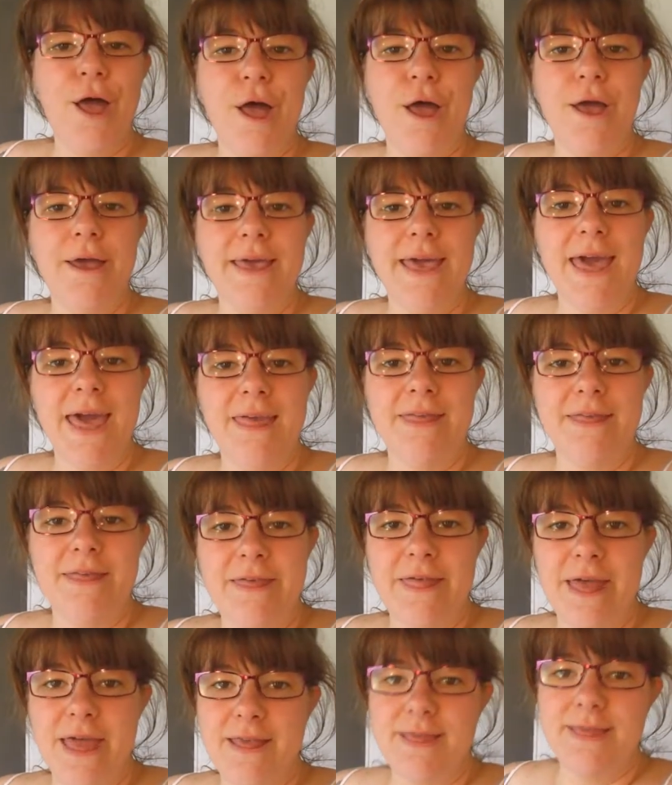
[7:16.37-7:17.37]
Okay,
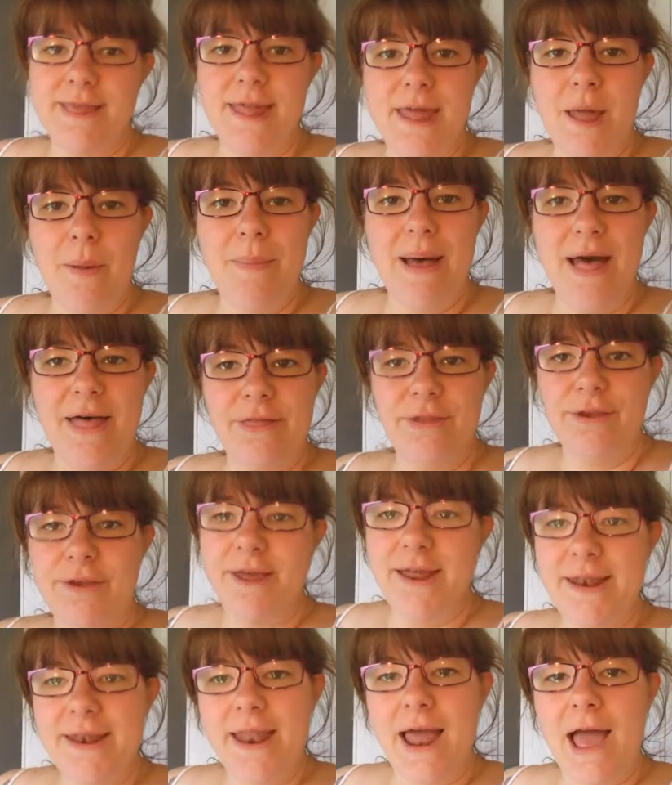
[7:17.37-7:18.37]
so that is the bath
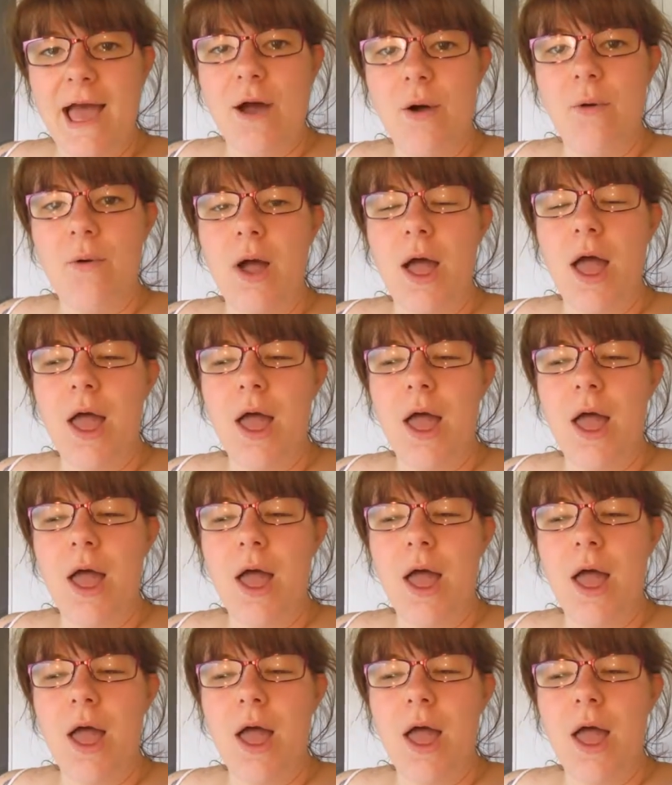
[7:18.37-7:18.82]
done now.